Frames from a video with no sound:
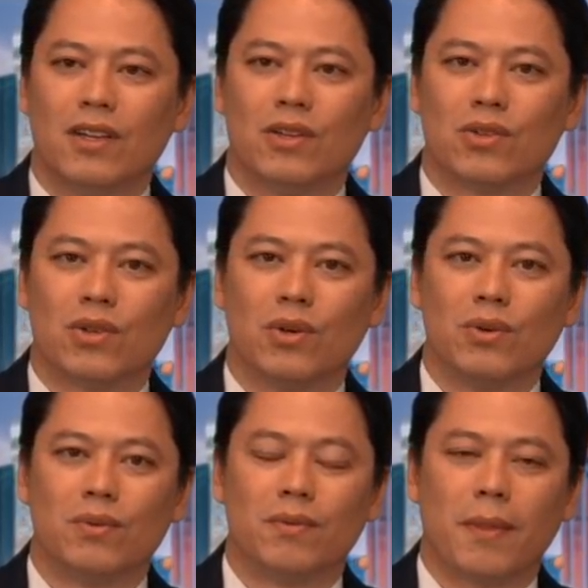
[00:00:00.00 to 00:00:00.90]

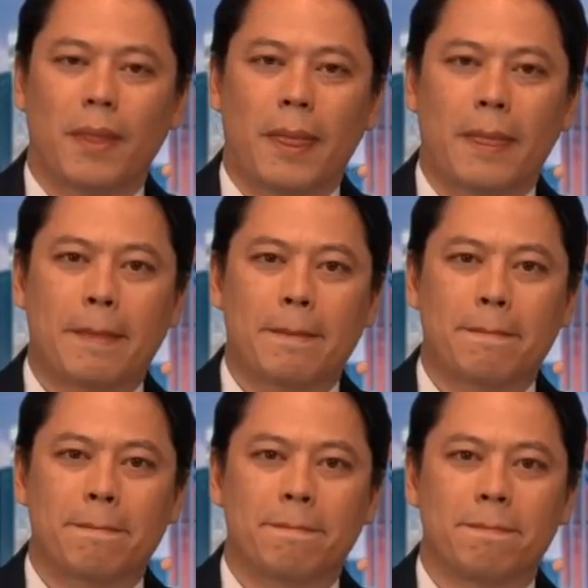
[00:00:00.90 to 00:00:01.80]
So
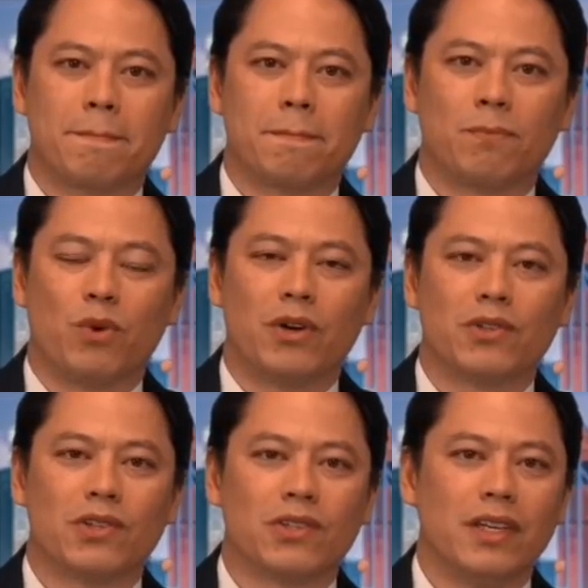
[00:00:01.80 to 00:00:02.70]
where
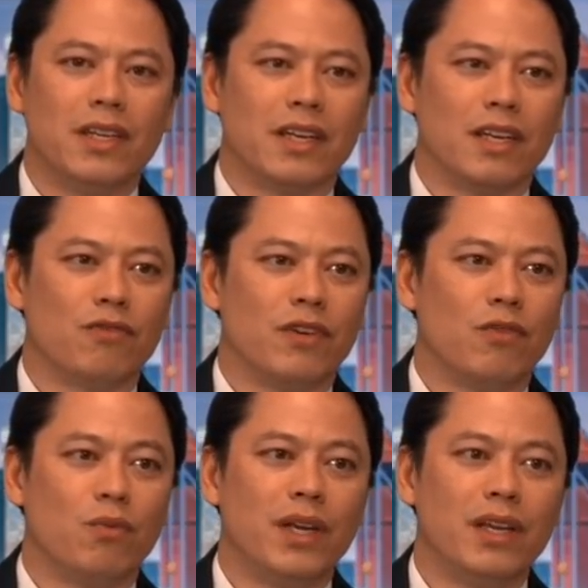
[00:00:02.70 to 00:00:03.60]
is this leading?
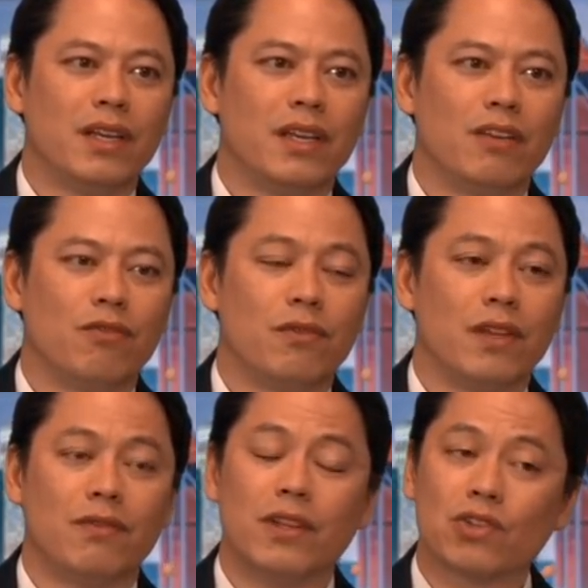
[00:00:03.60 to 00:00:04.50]

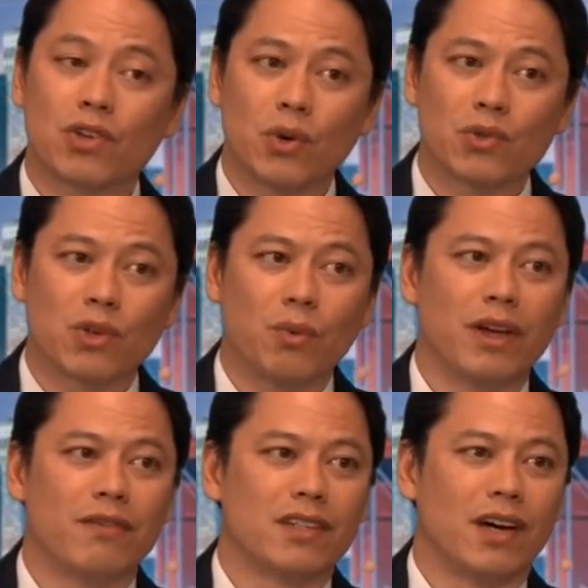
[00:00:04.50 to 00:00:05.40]
If this goes the way
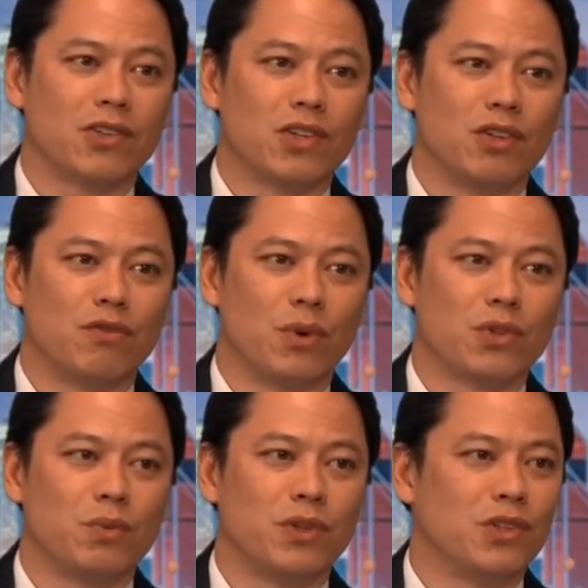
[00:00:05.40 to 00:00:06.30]
of a toxic
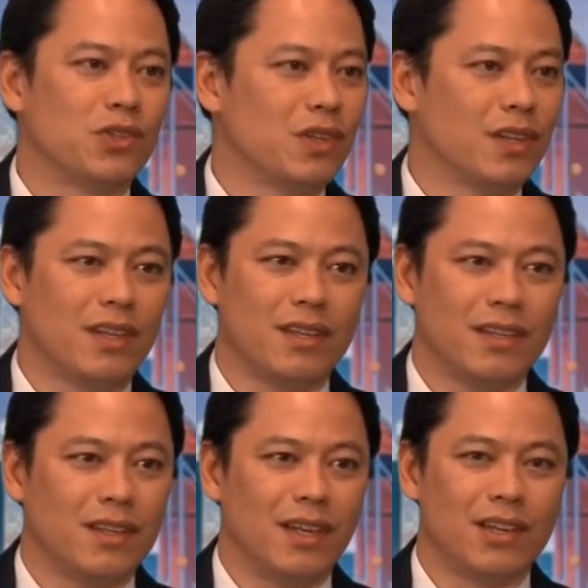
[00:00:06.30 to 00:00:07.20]
divorce, which is
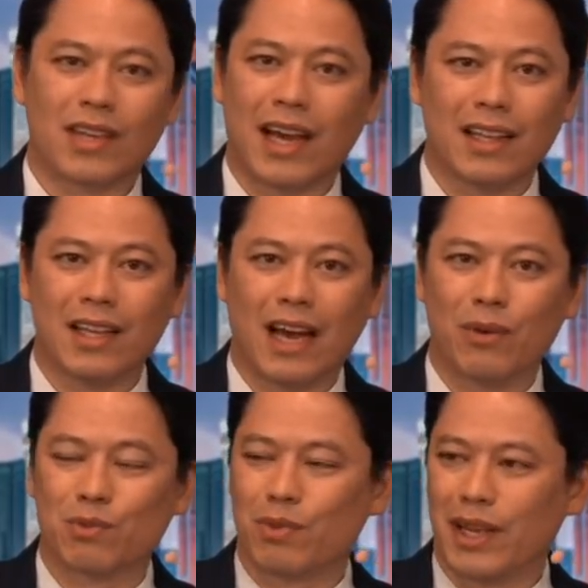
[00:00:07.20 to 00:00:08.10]
exactly how
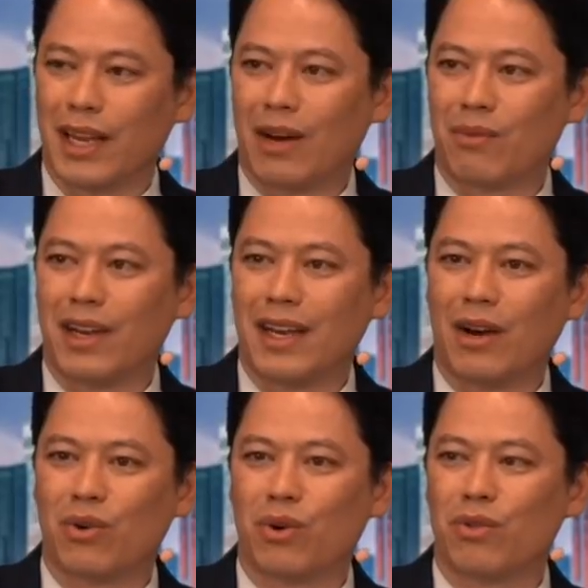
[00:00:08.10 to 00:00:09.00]
it's playing out right
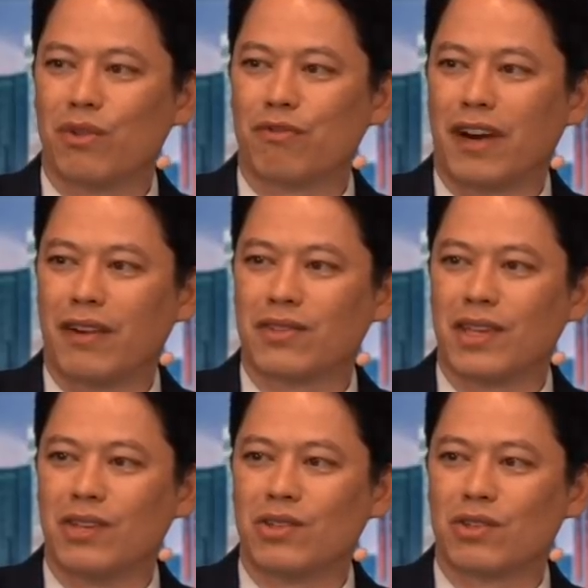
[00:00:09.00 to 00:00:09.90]
now, going through the 5
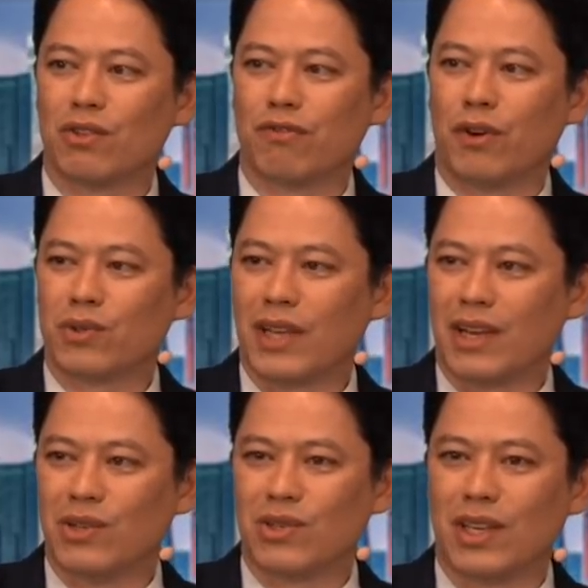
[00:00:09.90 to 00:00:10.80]
stages of false
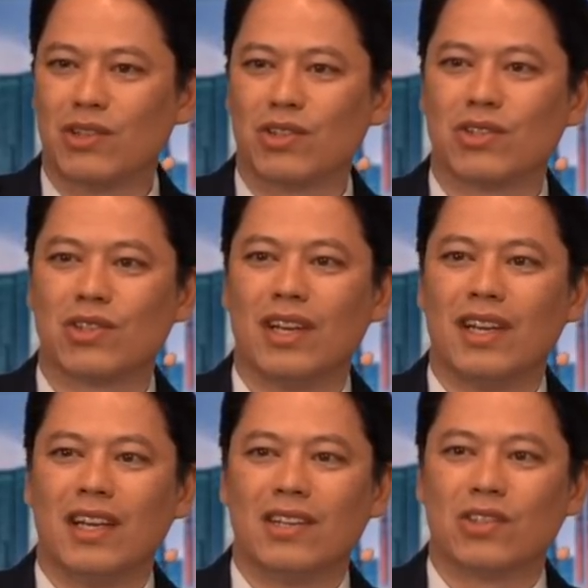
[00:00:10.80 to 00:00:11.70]
accusations,
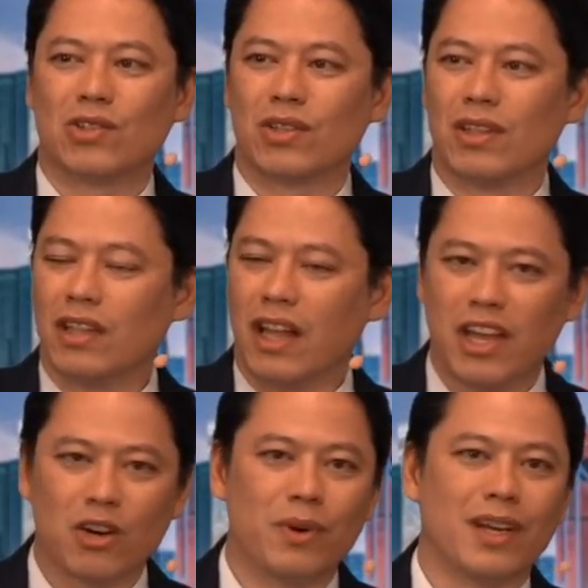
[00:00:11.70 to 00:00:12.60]
just
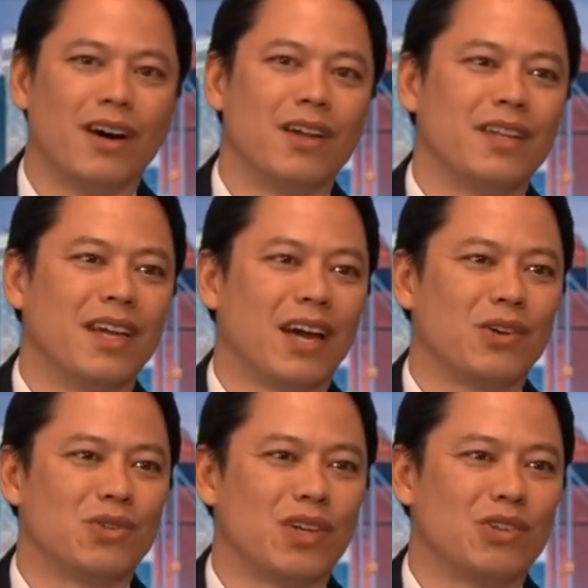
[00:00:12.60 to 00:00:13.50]
layering on the
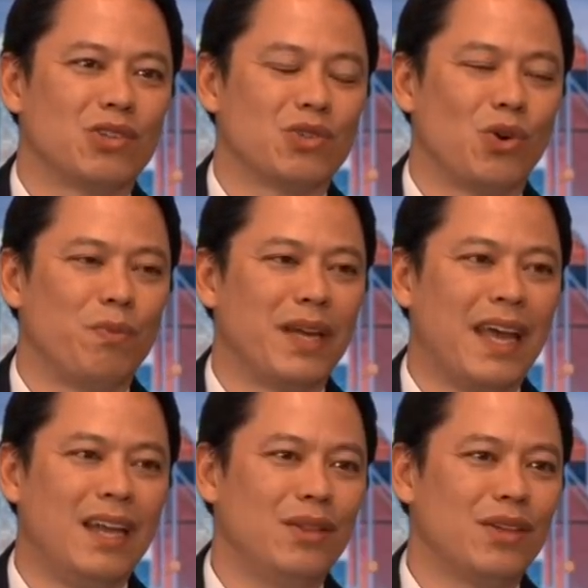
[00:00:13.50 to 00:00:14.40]
accusations, hoping
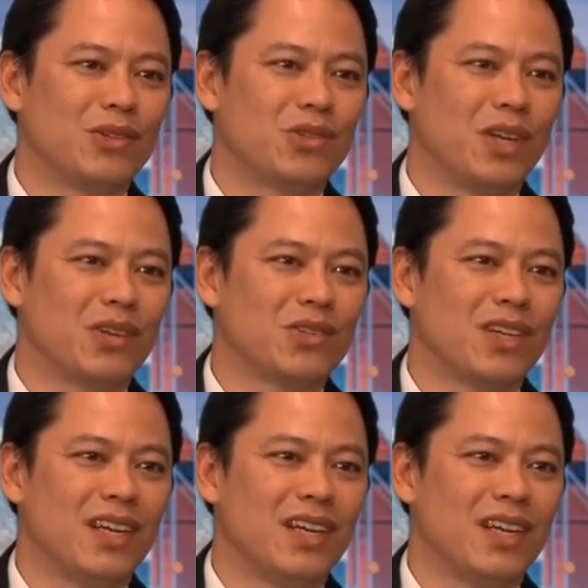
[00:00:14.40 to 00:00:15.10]
anything sticks,